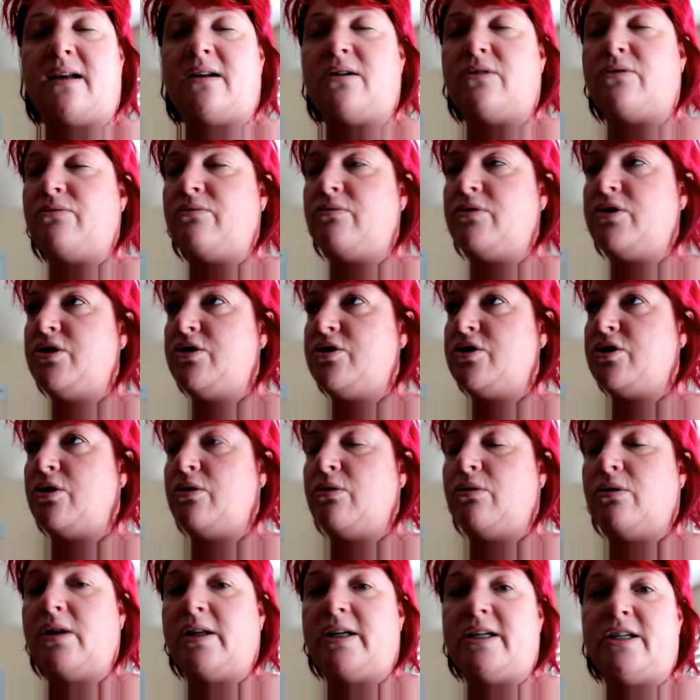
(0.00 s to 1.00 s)
I don't
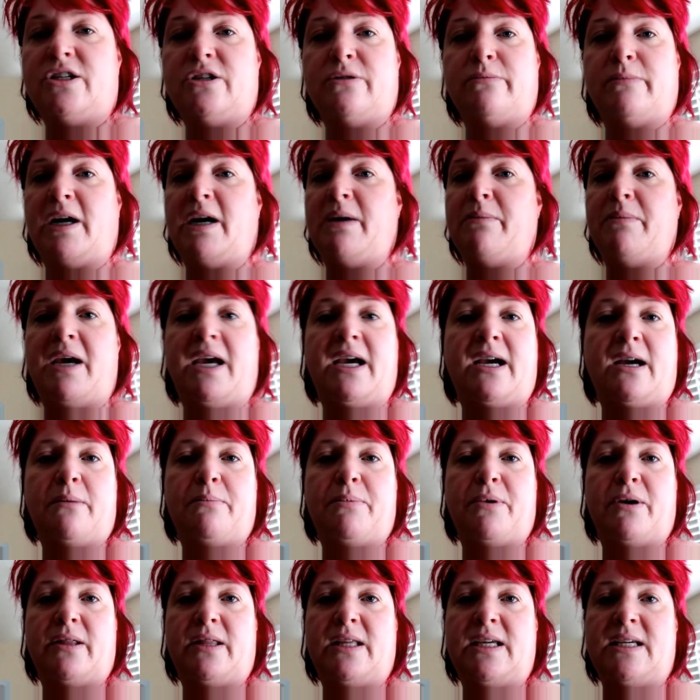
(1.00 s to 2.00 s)
totally do my
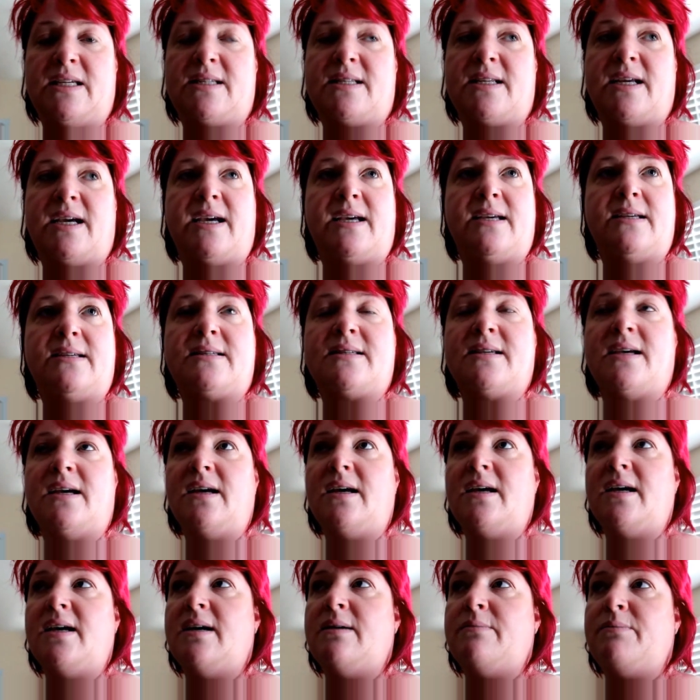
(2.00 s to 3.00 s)
makeup on these days
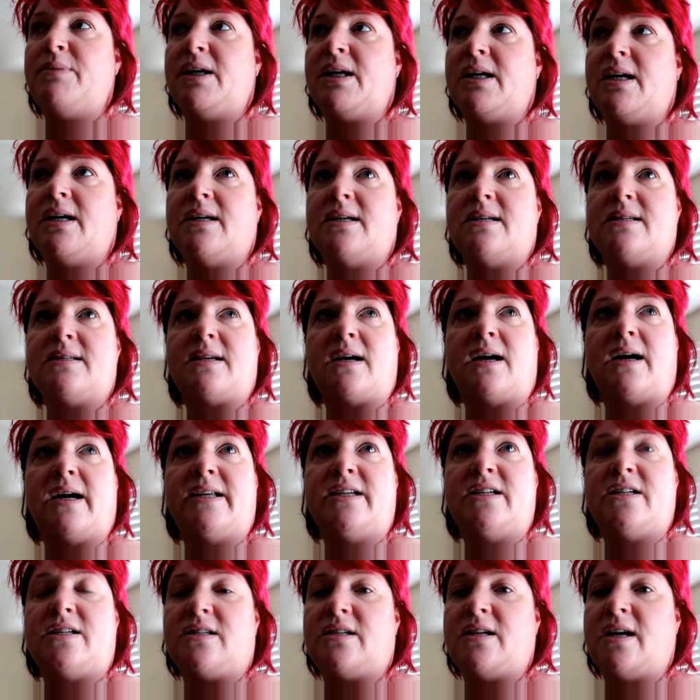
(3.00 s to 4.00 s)
because
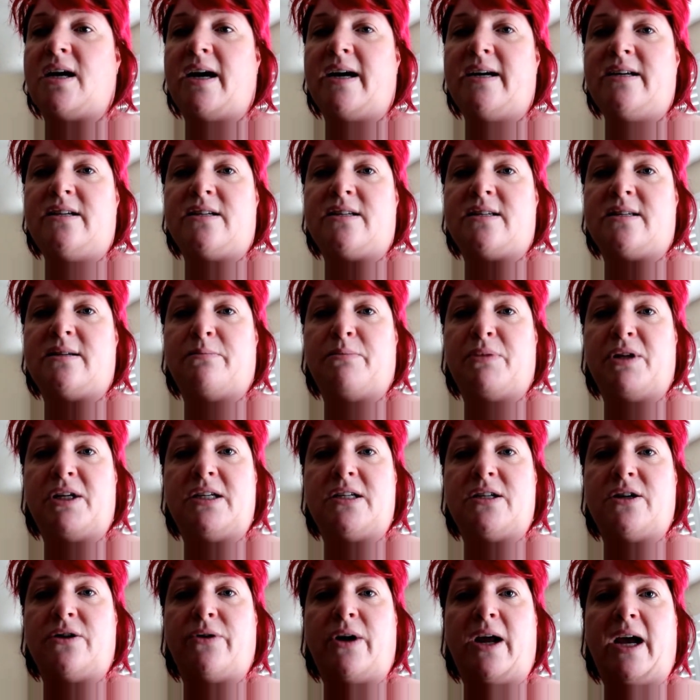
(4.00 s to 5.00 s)
I just I just
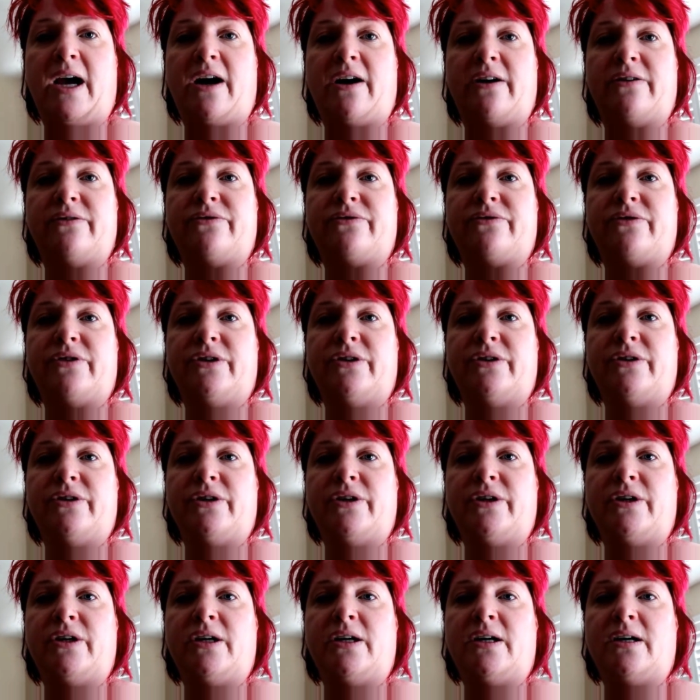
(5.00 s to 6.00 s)
simply don't have
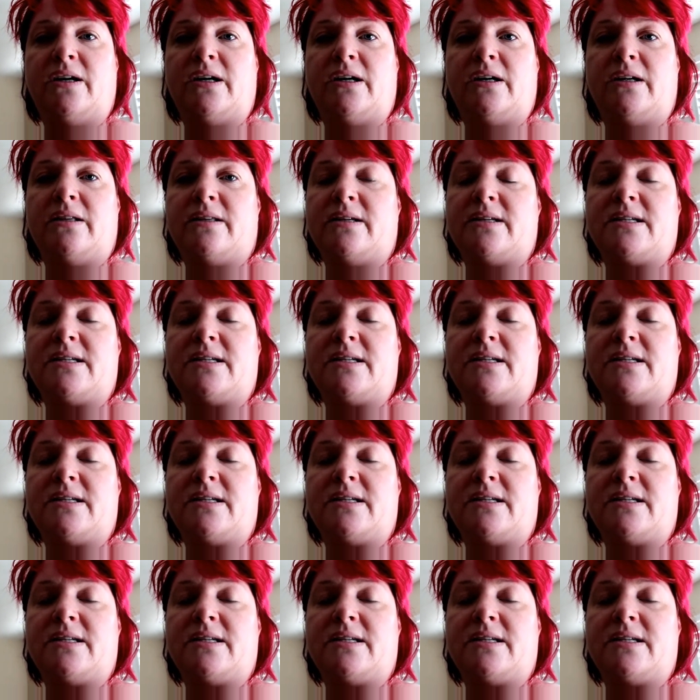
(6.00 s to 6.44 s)
the